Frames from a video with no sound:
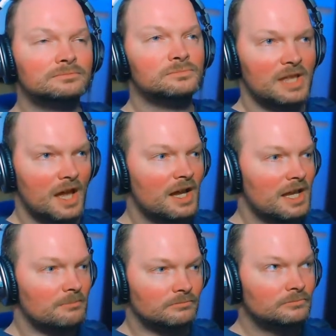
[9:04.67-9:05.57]
Yeah, I
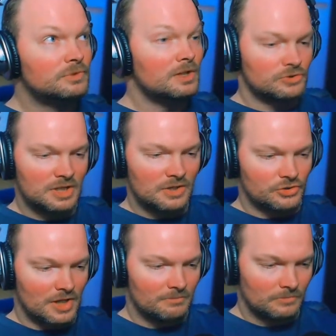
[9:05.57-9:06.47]
am. Cheers,
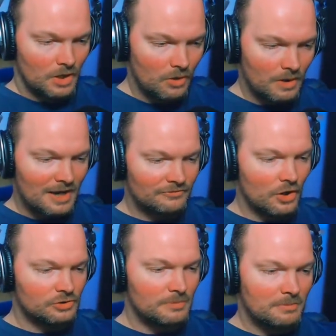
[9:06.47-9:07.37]
Ship. Oh, I've
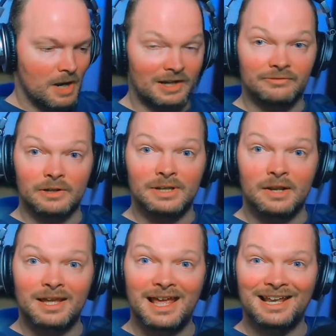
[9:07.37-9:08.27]
knocked my microphone
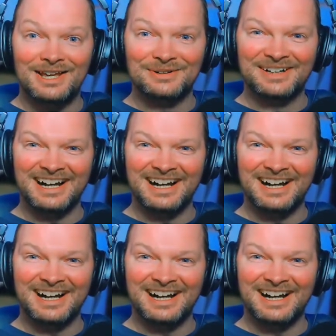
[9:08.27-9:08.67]
down. Hello.